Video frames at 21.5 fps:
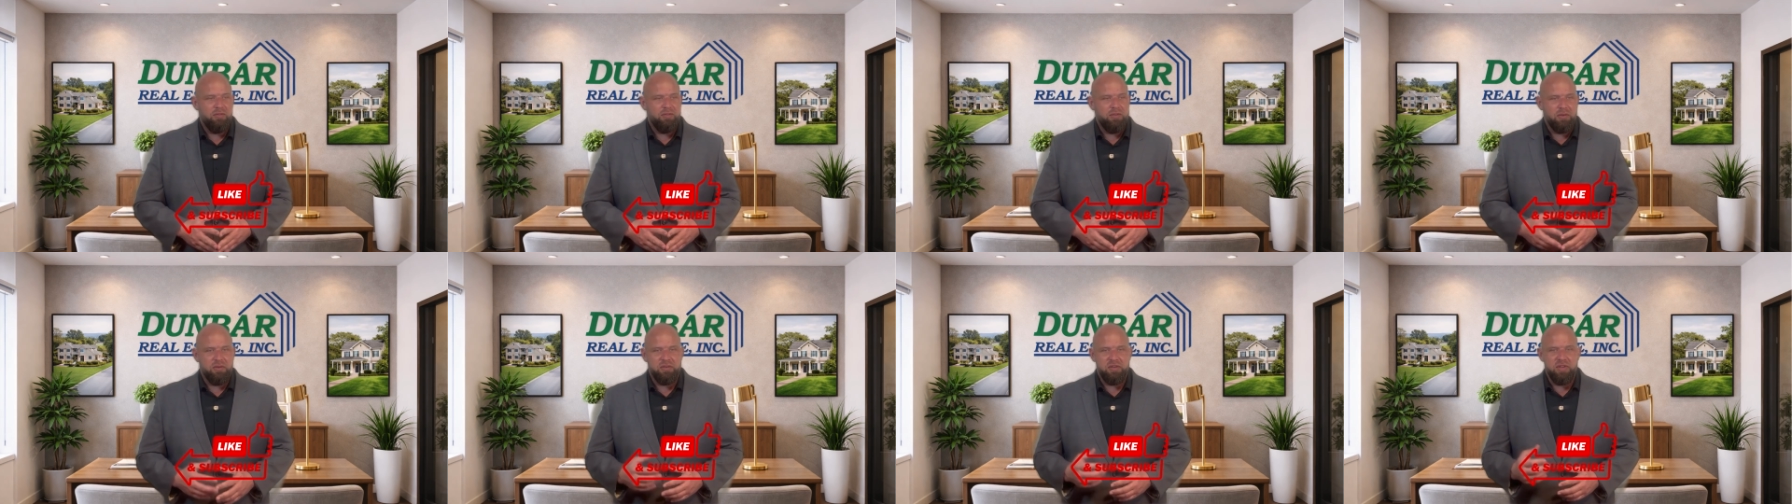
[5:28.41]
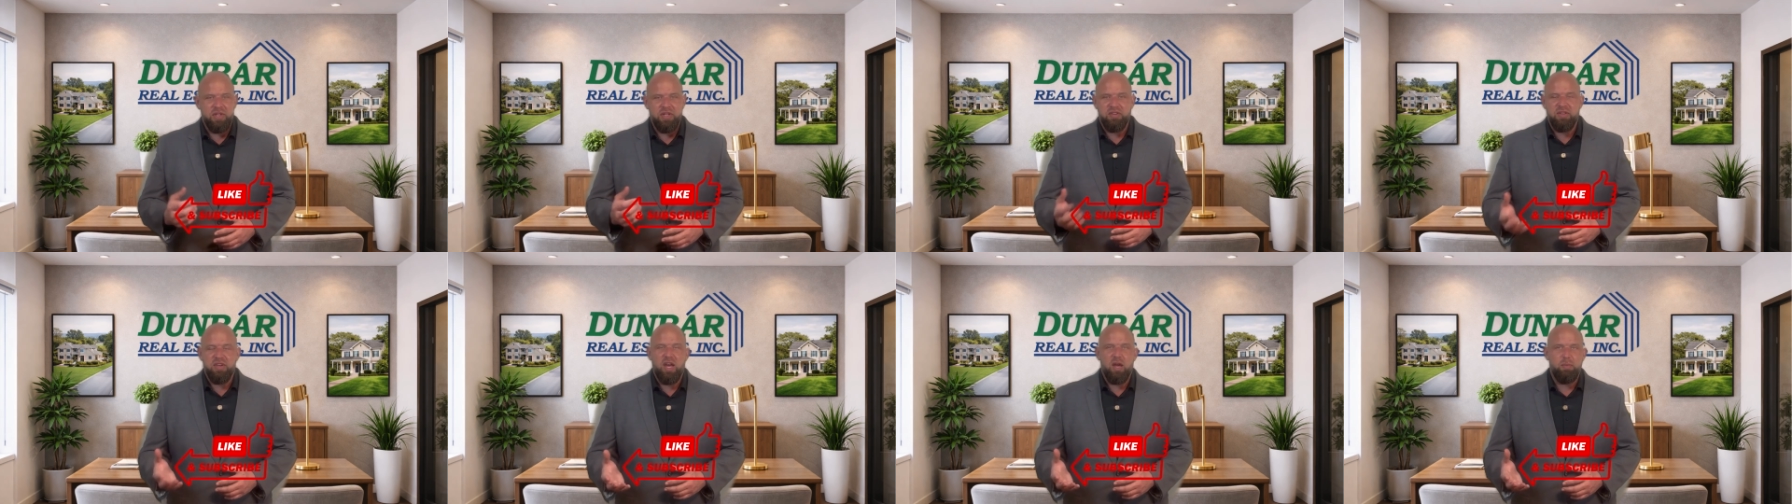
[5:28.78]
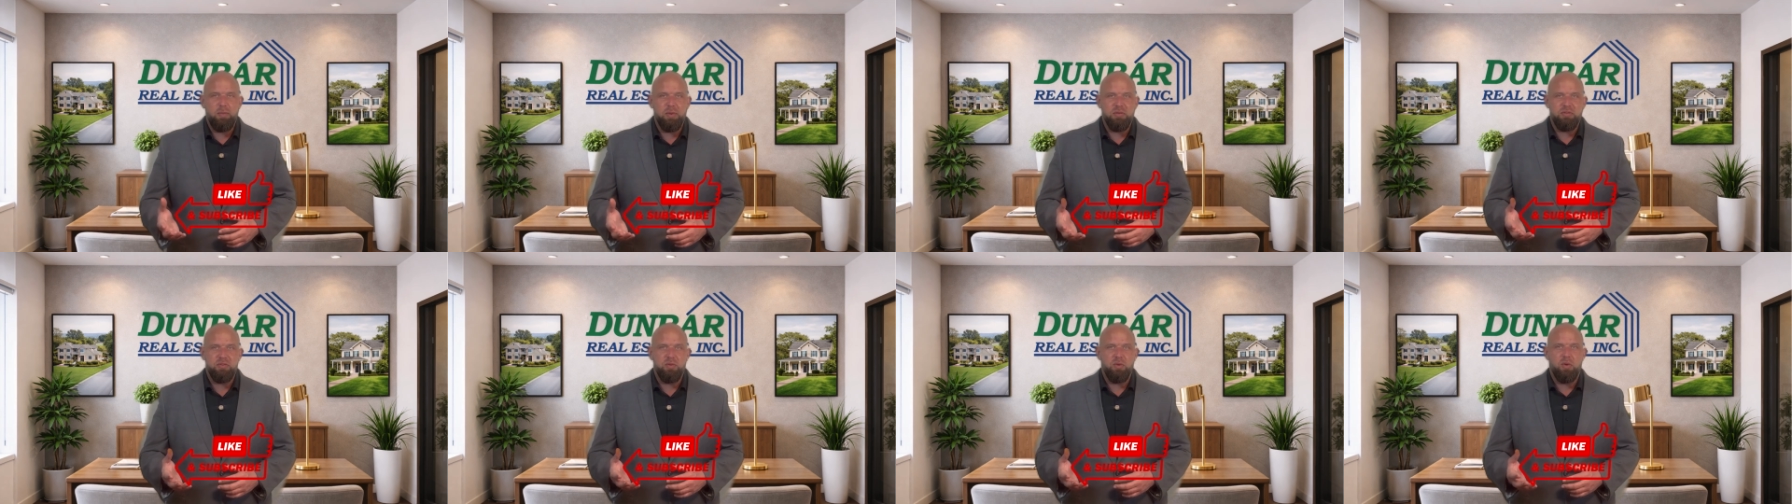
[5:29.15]
If there's any
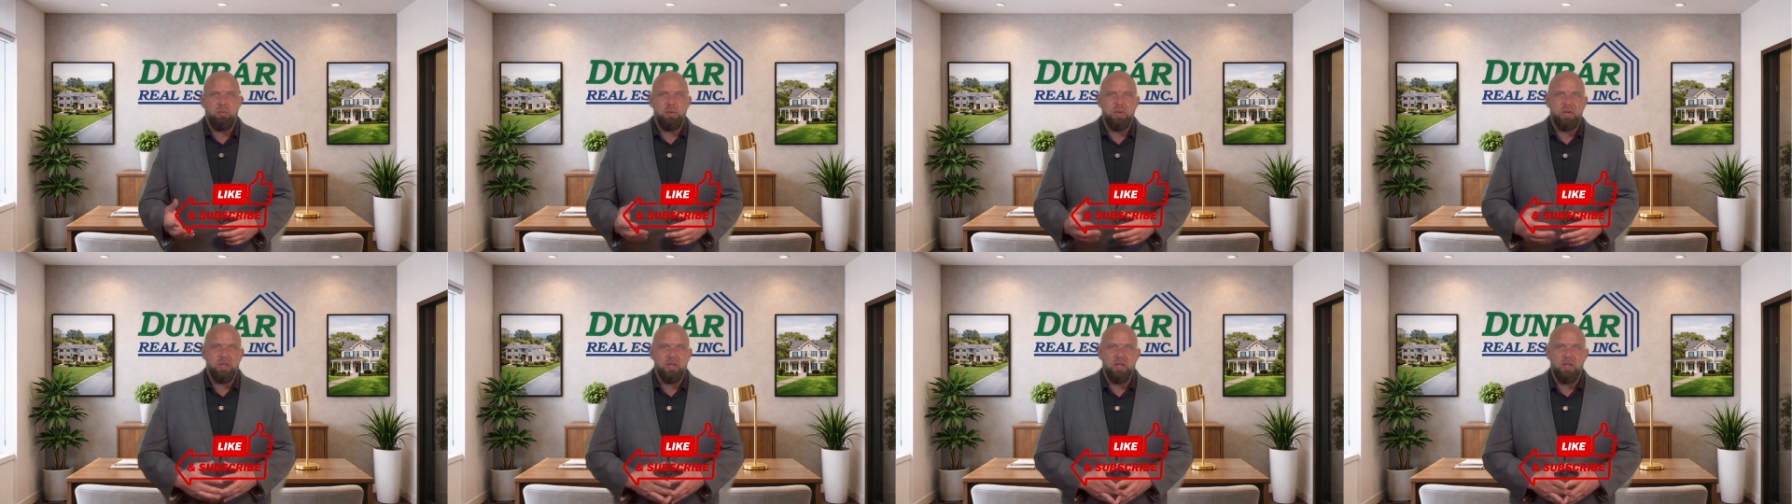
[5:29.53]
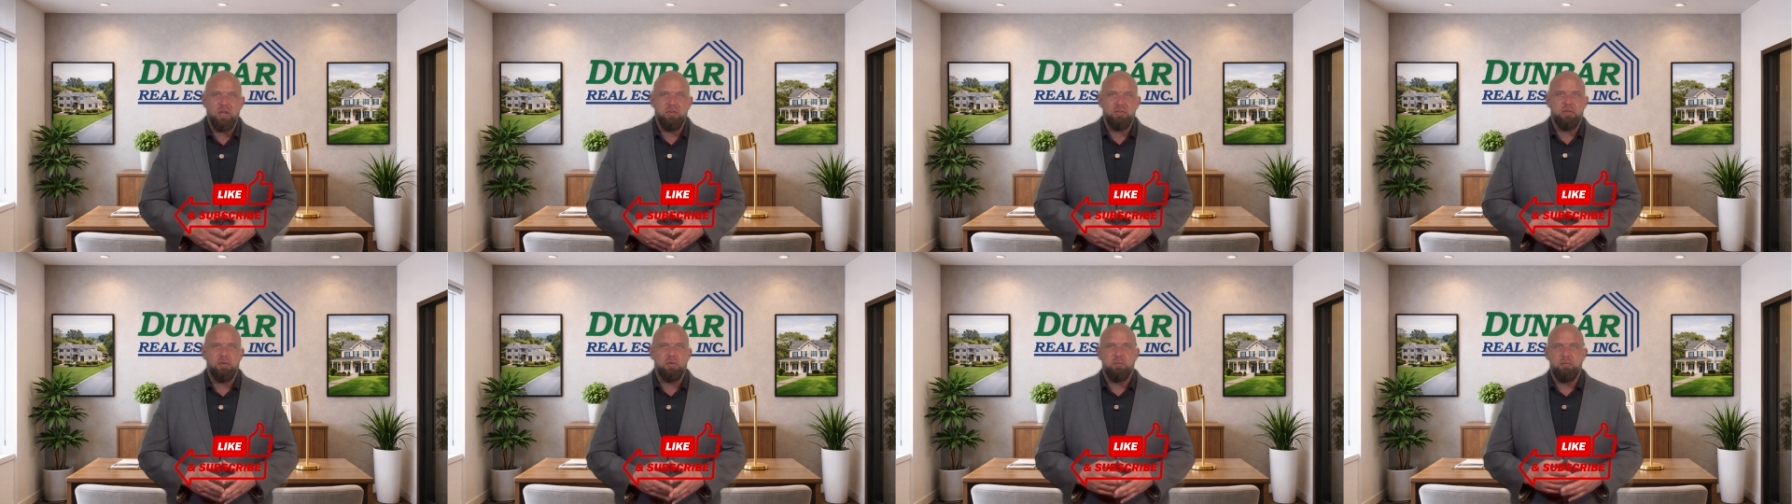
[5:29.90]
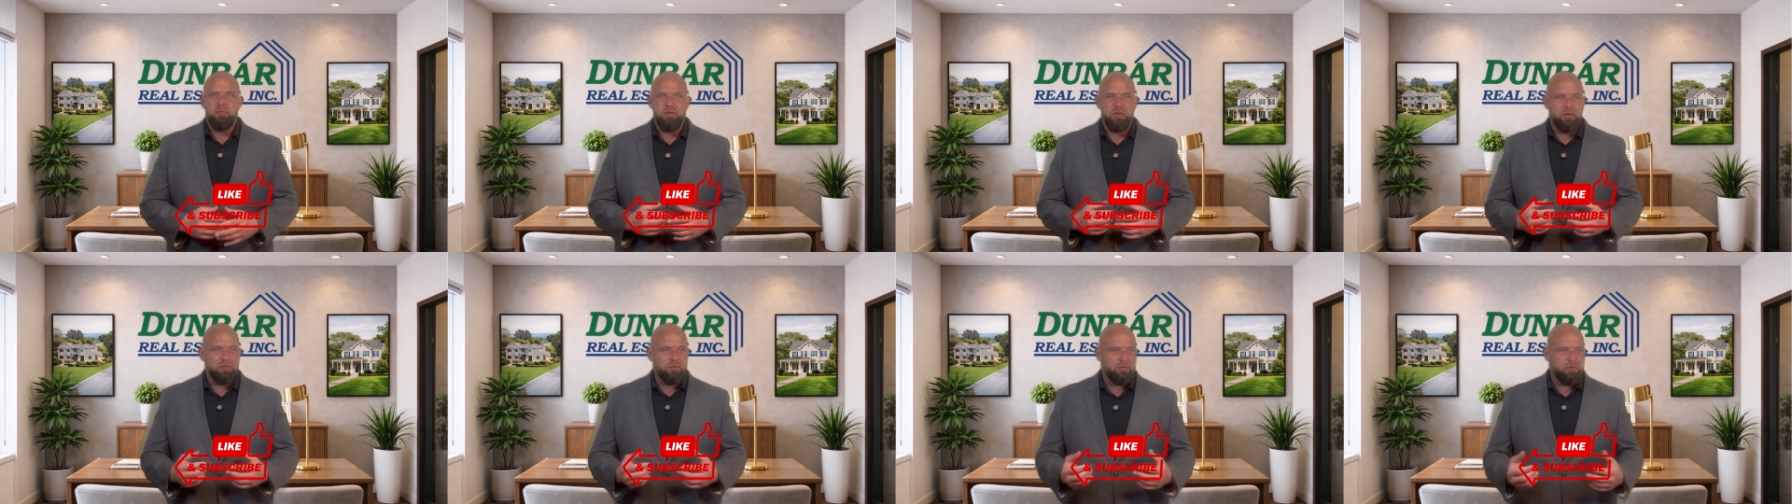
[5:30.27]
topics you want me to
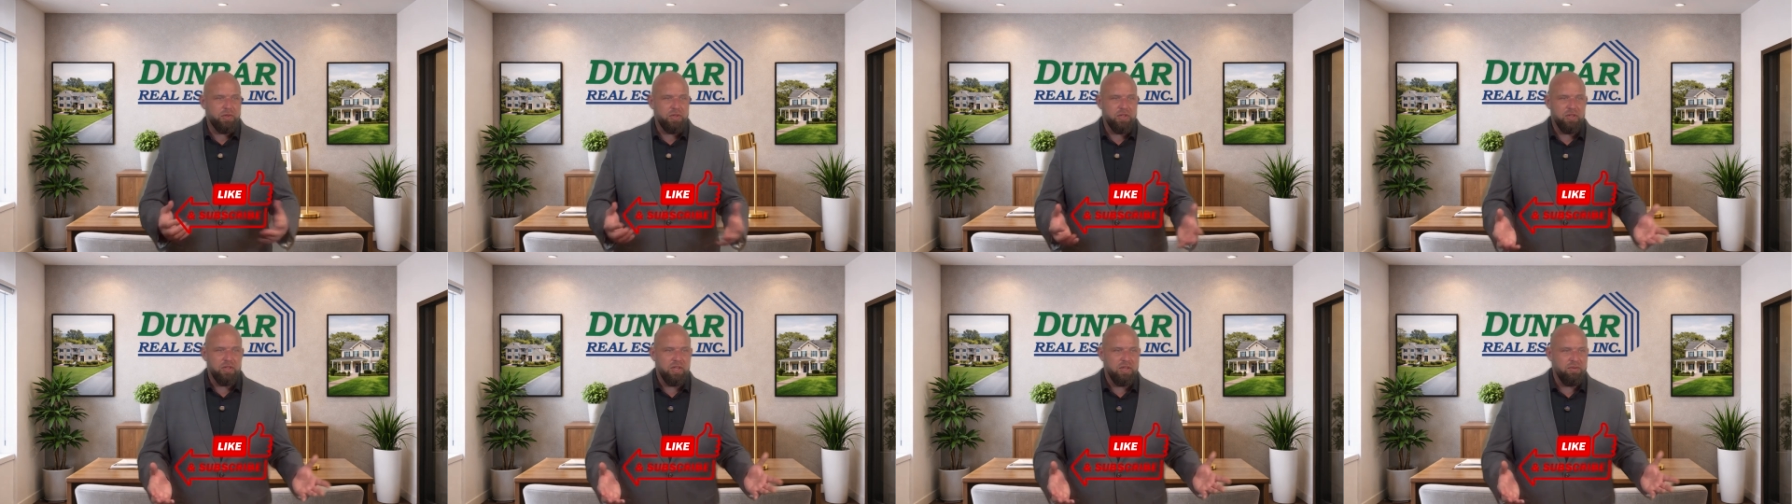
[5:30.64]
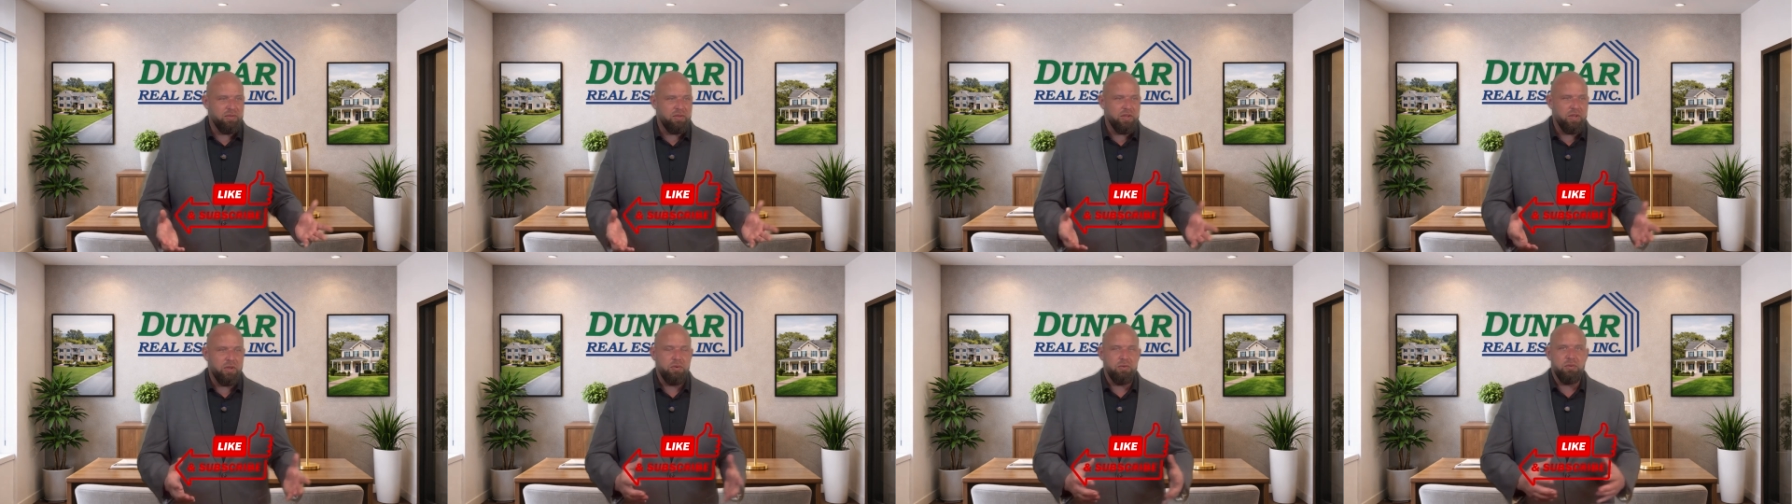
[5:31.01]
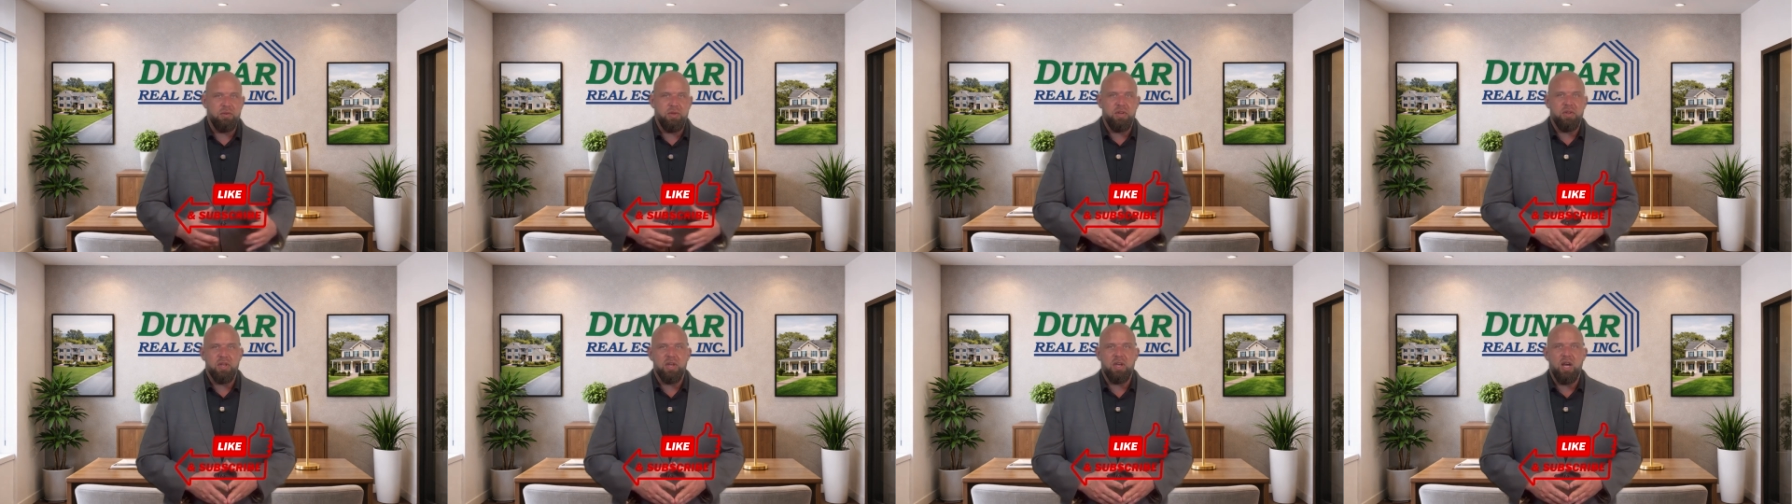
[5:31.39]
cover, feel free to leave a
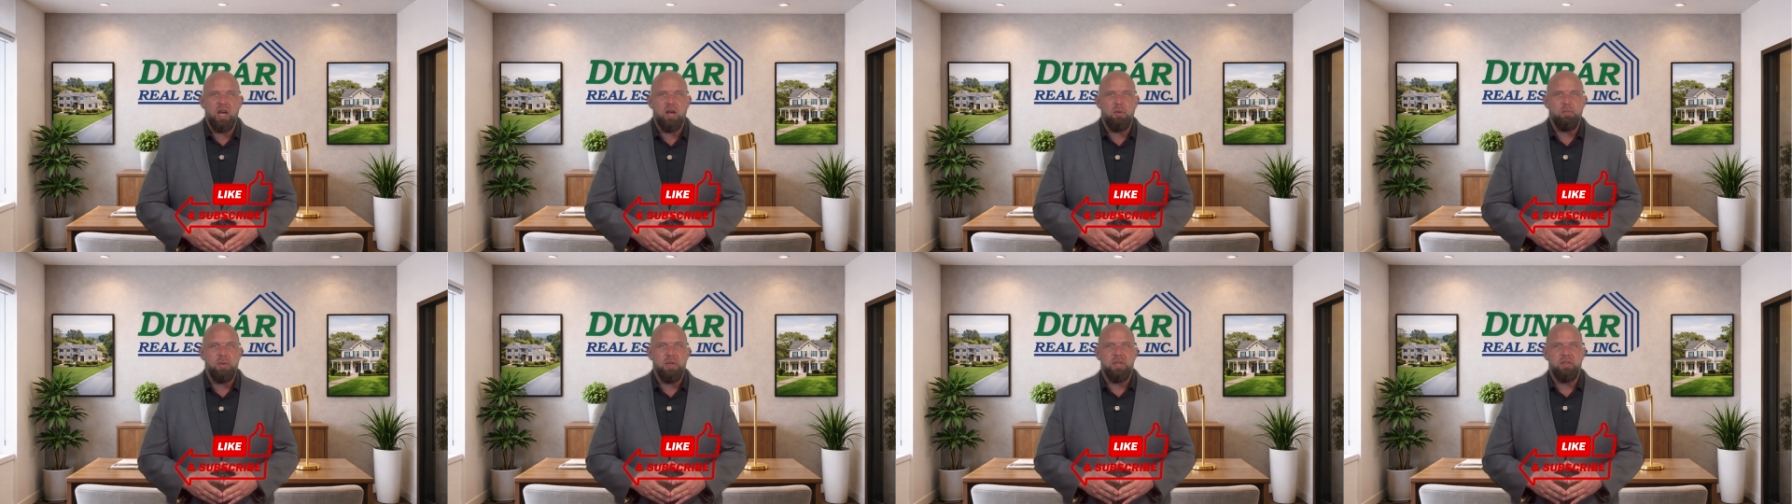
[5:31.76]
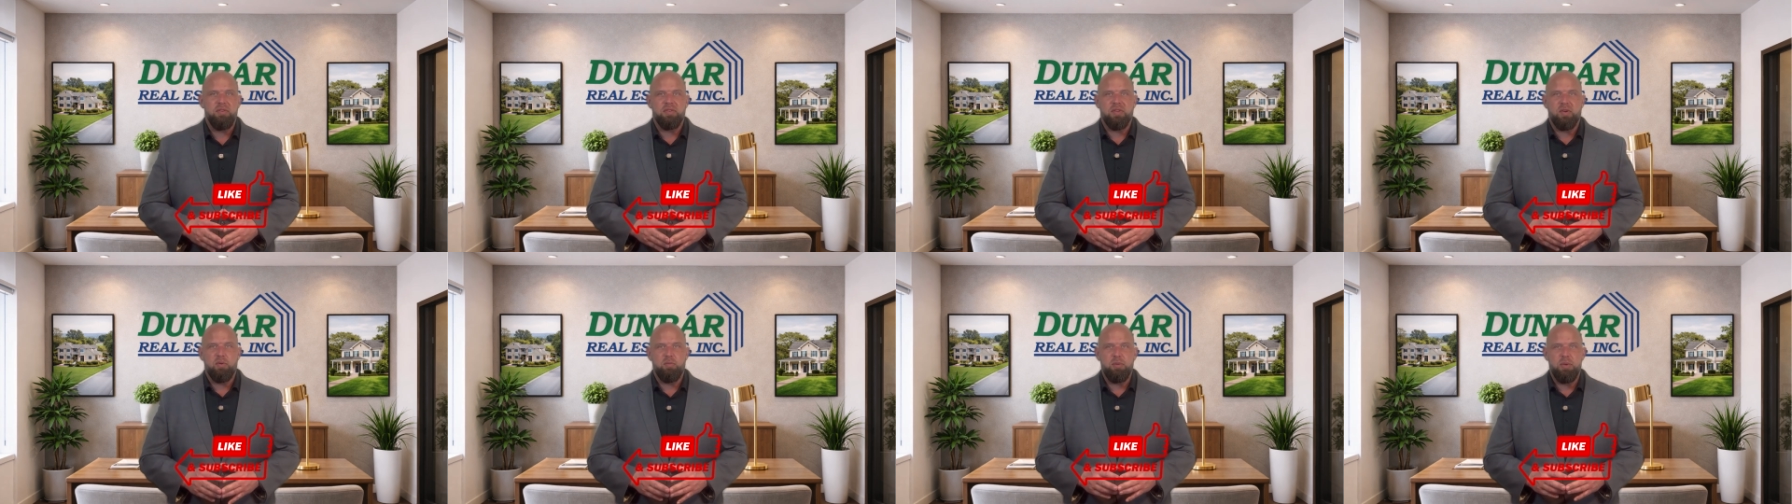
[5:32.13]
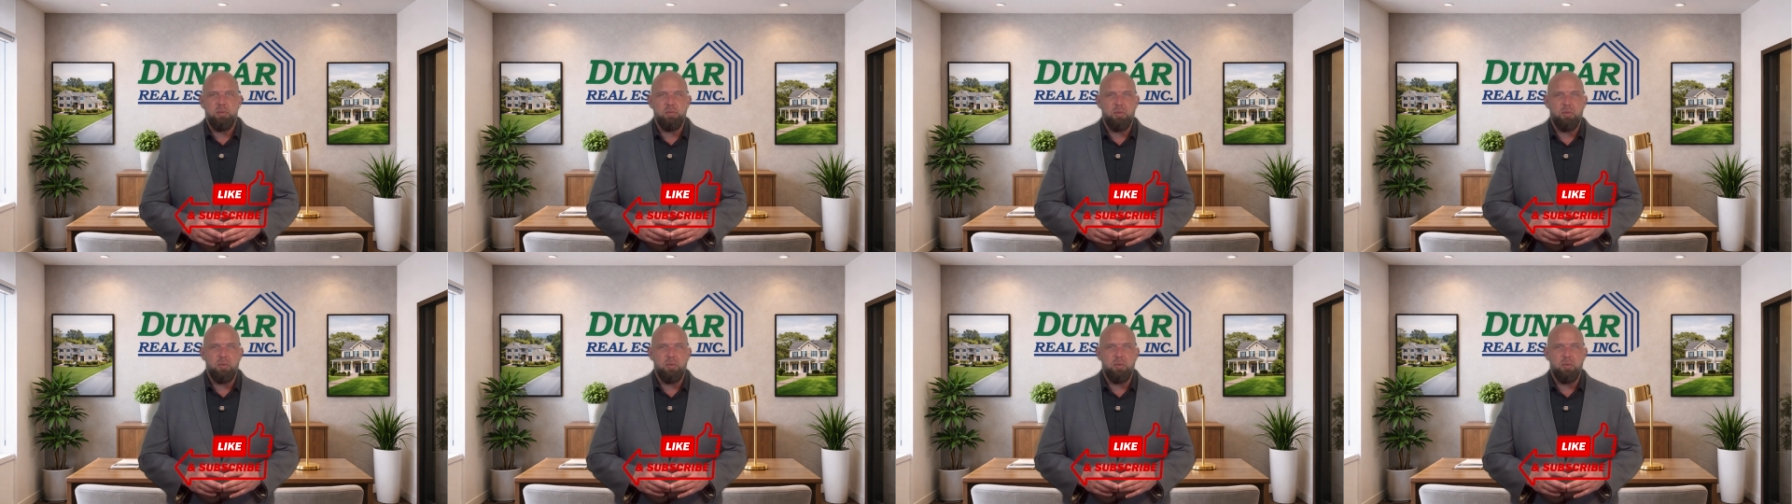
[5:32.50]
note in the comments.